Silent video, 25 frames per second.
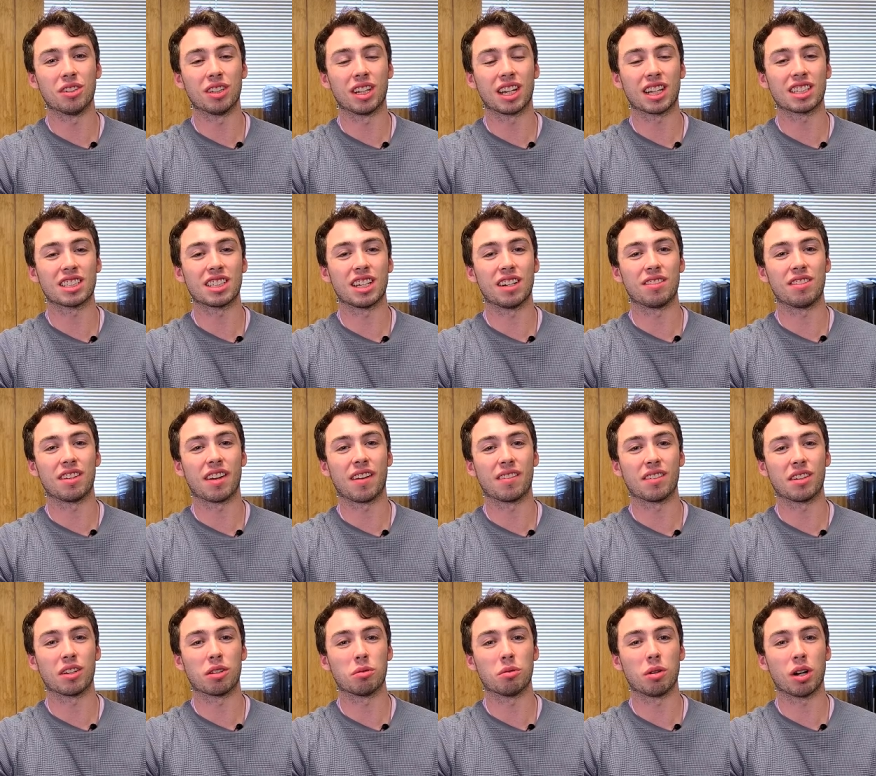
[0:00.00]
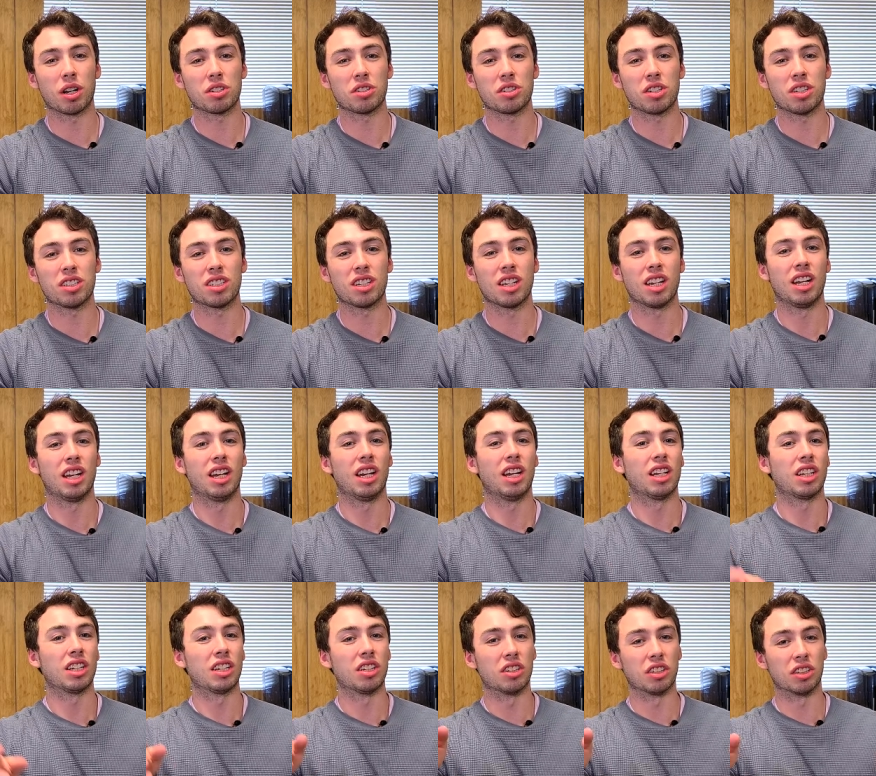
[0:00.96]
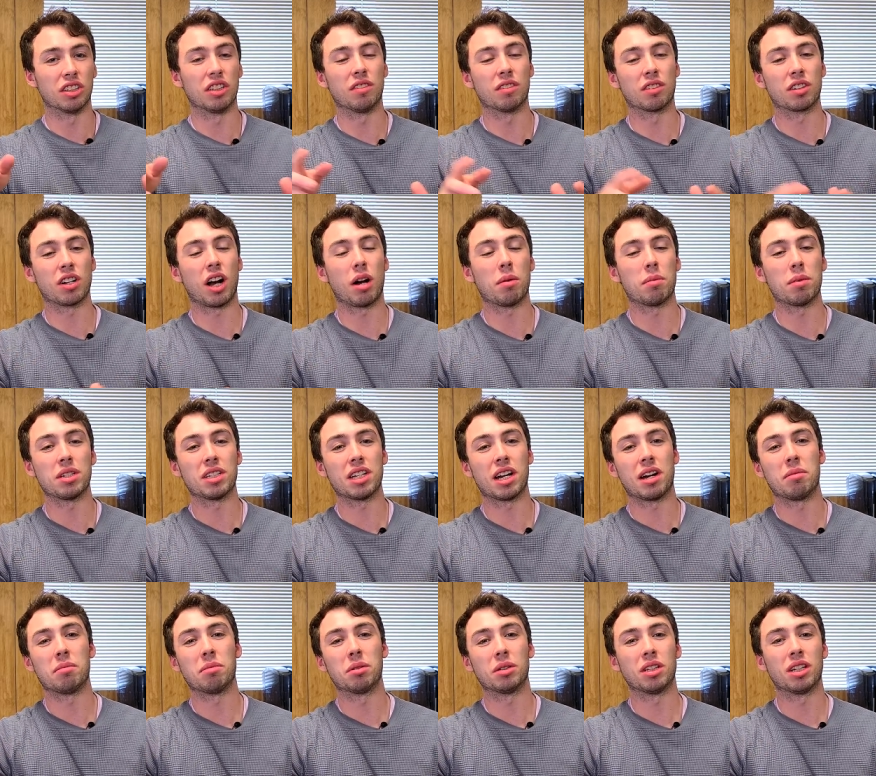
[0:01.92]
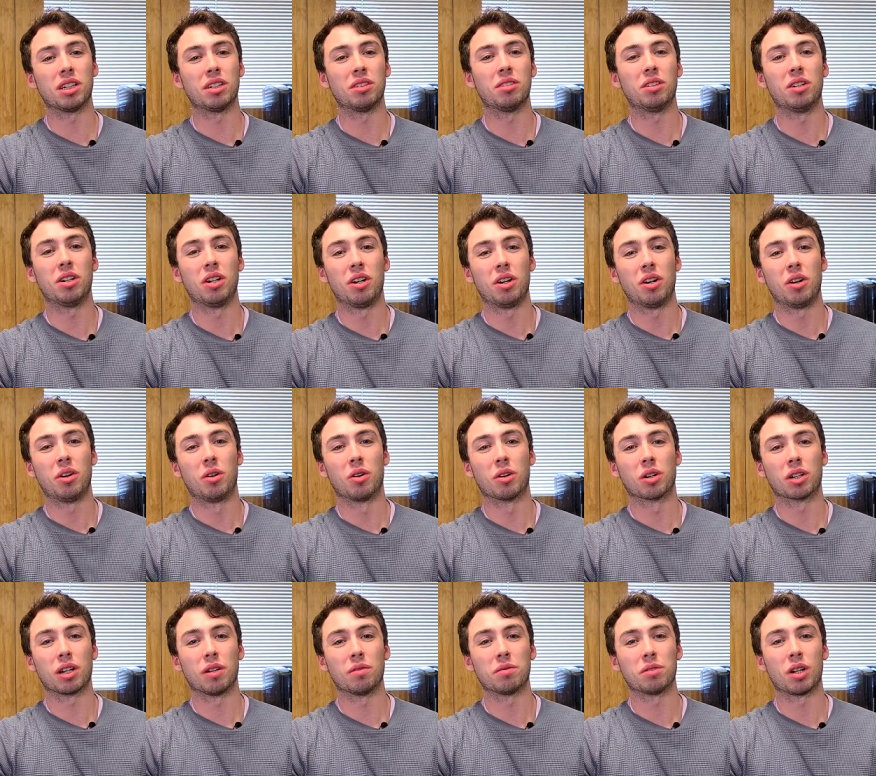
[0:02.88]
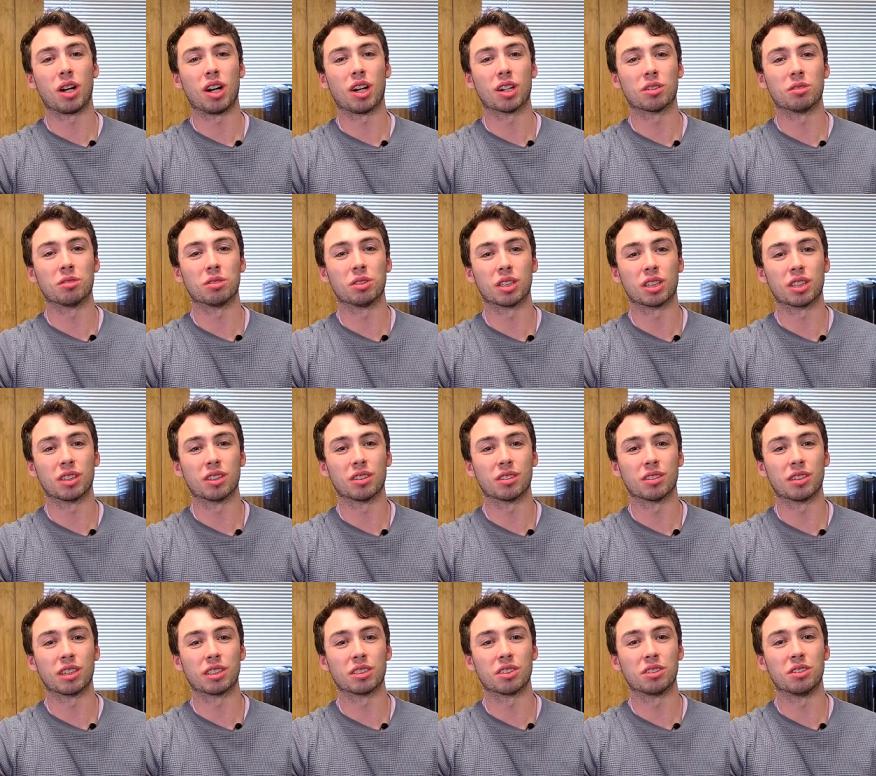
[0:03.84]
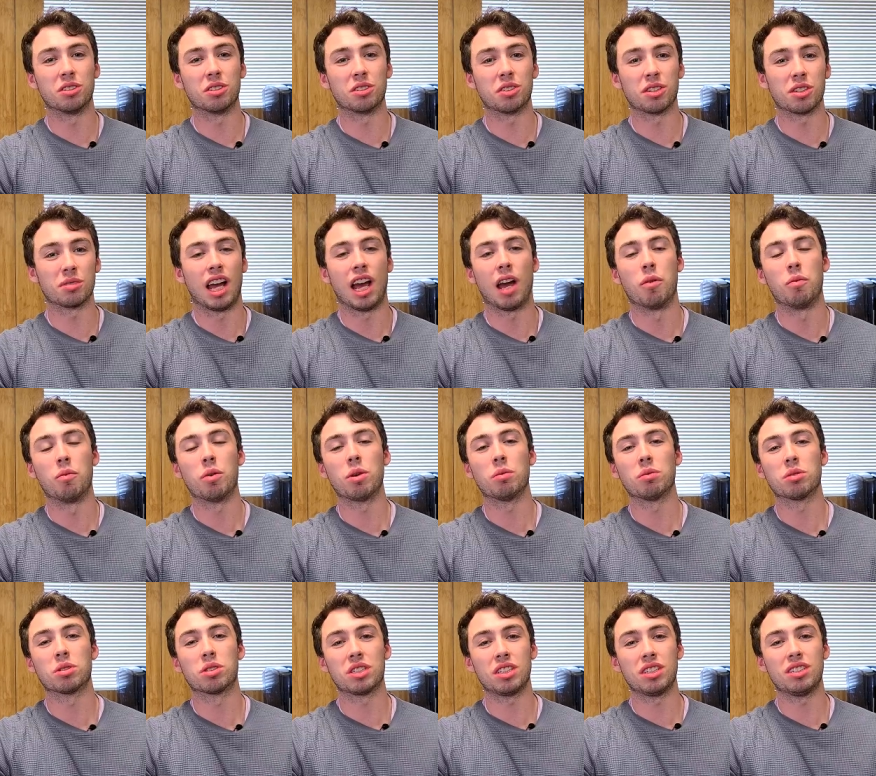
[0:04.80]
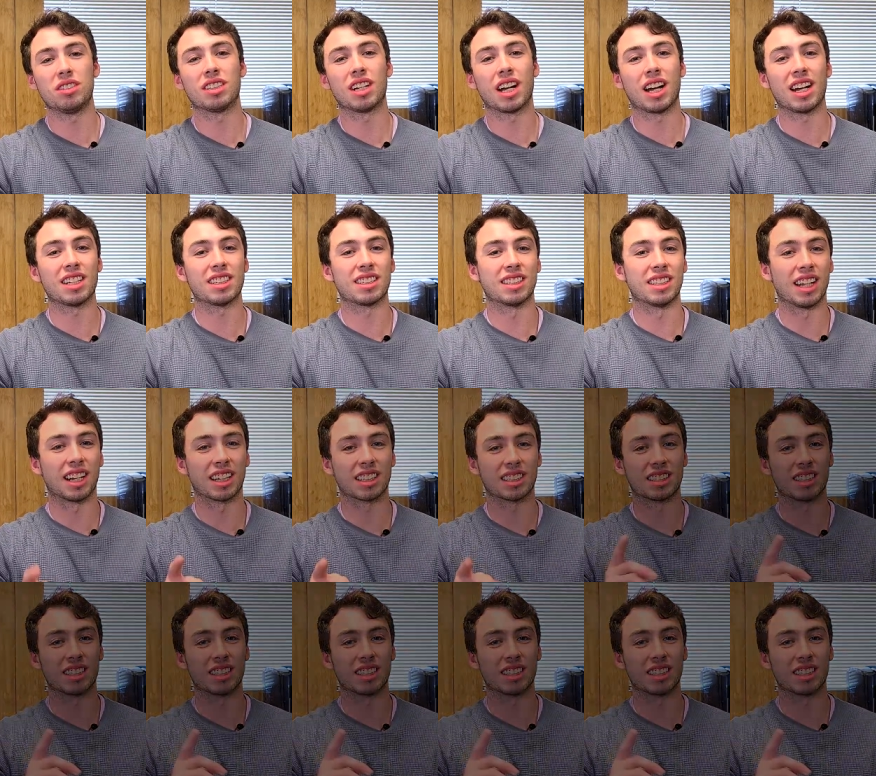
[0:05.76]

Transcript: Like I said, if you have any questions, you can leave a comment down below or come talk to us at Clear Creek Solutions and we will see you guys next